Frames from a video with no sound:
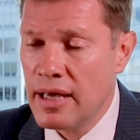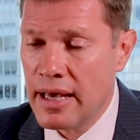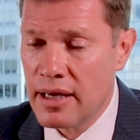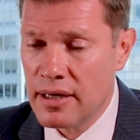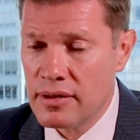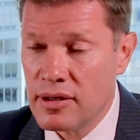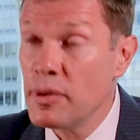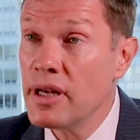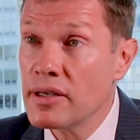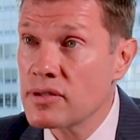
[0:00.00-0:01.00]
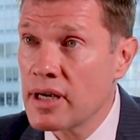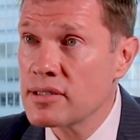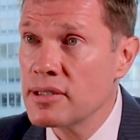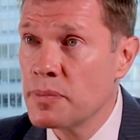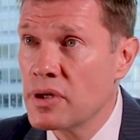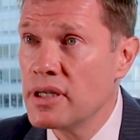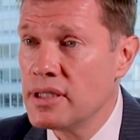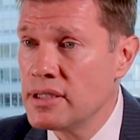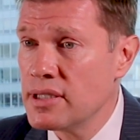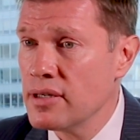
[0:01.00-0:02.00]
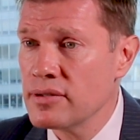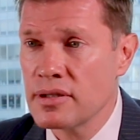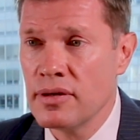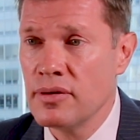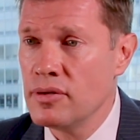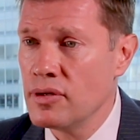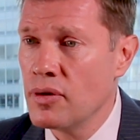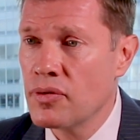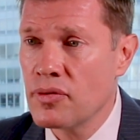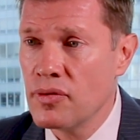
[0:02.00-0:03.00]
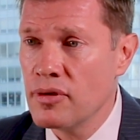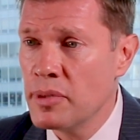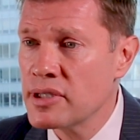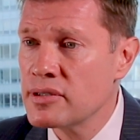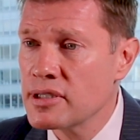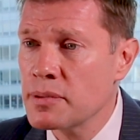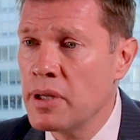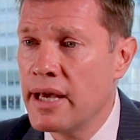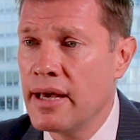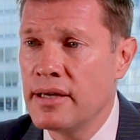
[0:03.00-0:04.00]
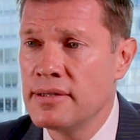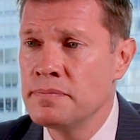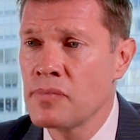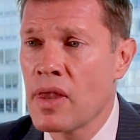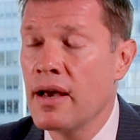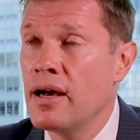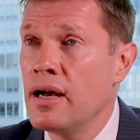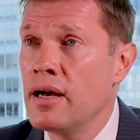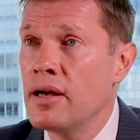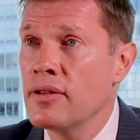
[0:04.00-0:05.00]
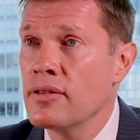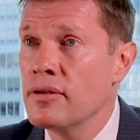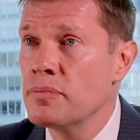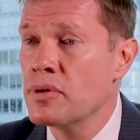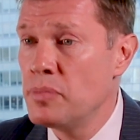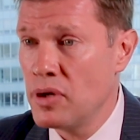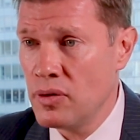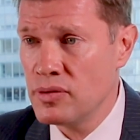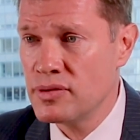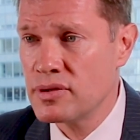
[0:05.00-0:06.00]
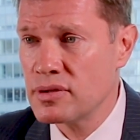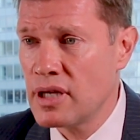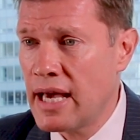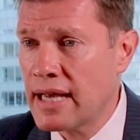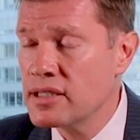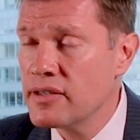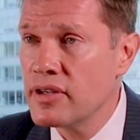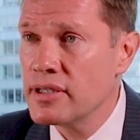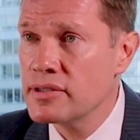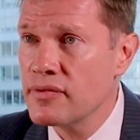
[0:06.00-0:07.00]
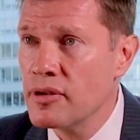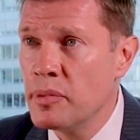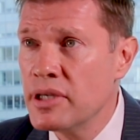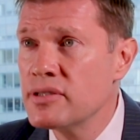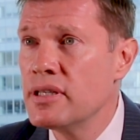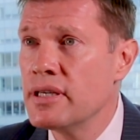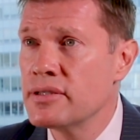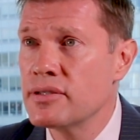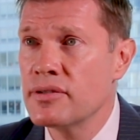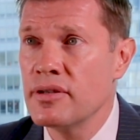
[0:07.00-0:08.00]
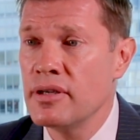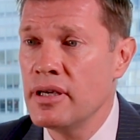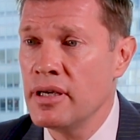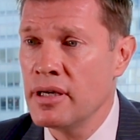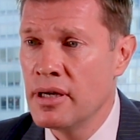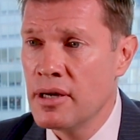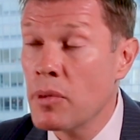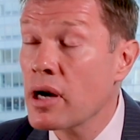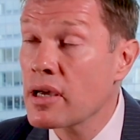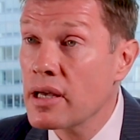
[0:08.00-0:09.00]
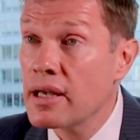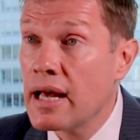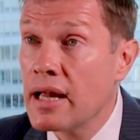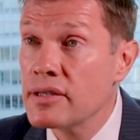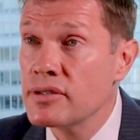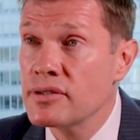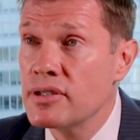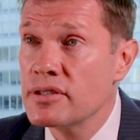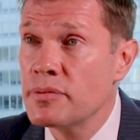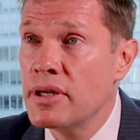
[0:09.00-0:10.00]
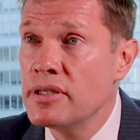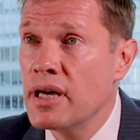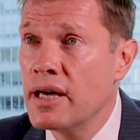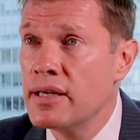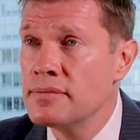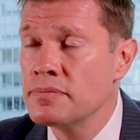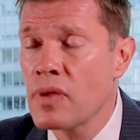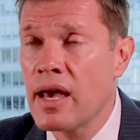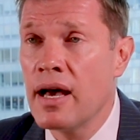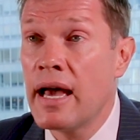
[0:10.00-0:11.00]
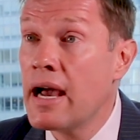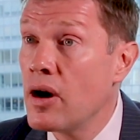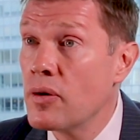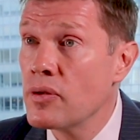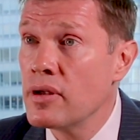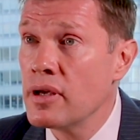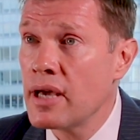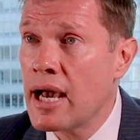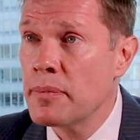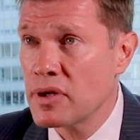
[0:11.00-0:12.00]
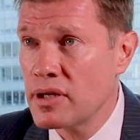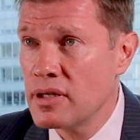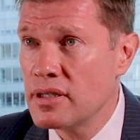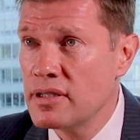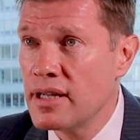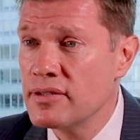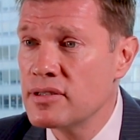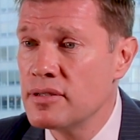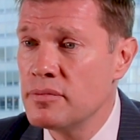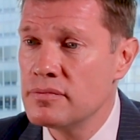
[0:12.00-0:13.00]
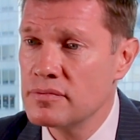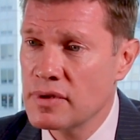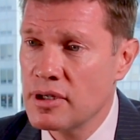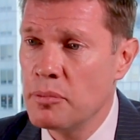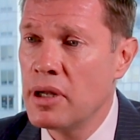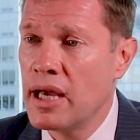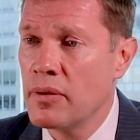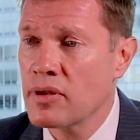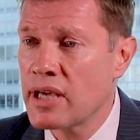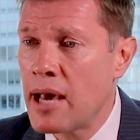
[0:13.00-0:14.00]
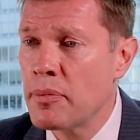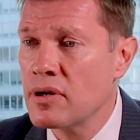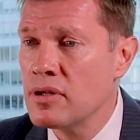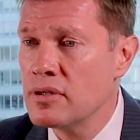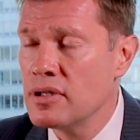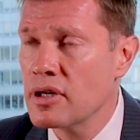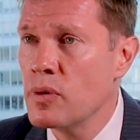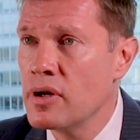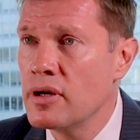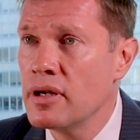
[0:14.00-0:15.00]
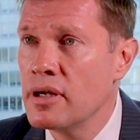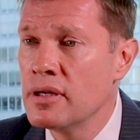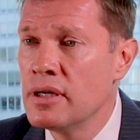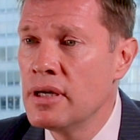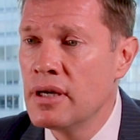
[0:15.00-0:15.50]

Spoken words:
And the meetings are actually pretty detailed. You go through the business plan, the proposed activities of the business, the marketing analysis that's been done, how the applicant intends to comply with capital and liquidity